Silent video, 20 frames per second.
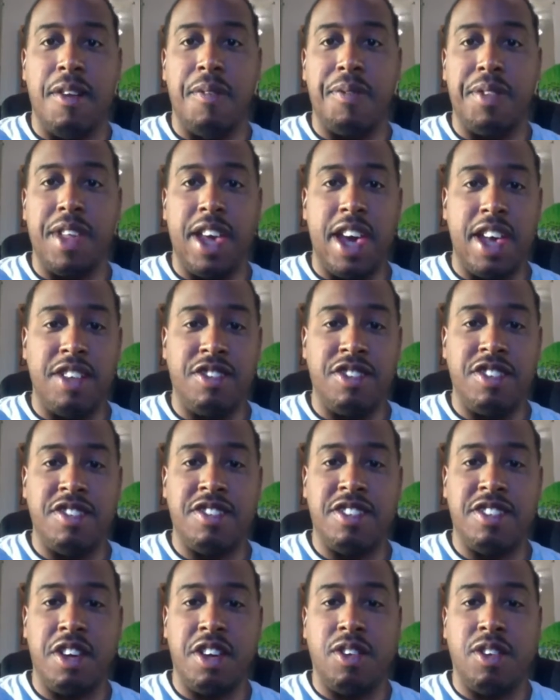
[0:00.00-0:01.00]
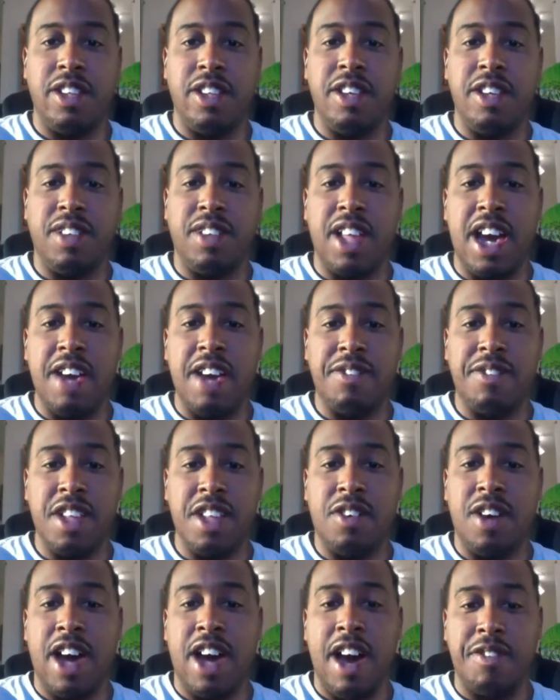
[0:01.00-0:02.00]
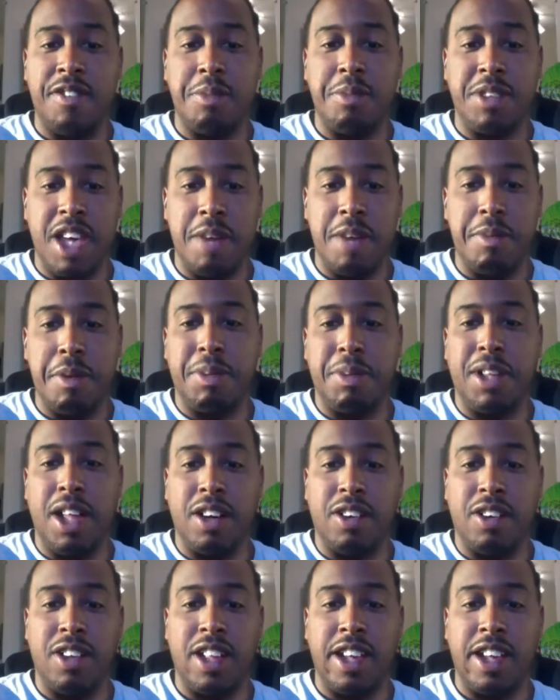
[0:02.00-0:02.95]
and just live life. They don't have to become a blogger.